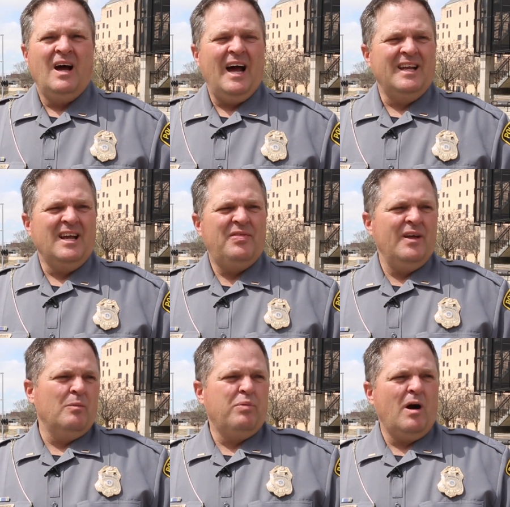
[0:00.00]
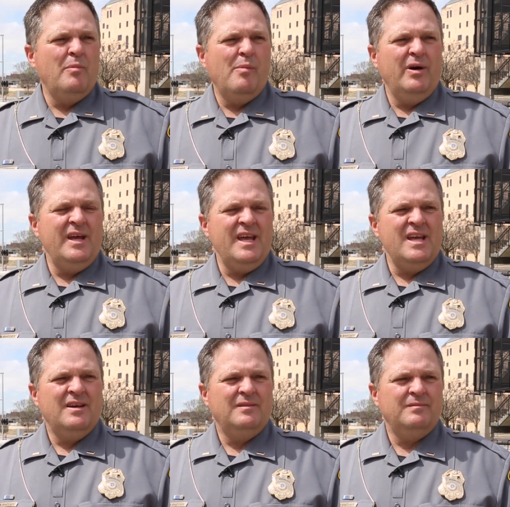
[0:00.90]
I'd got there
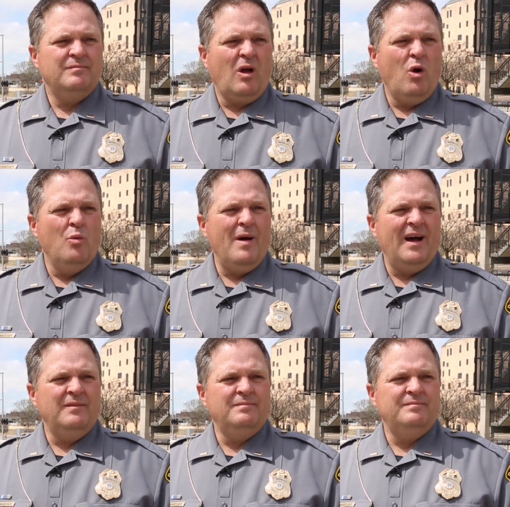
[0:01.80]
probably about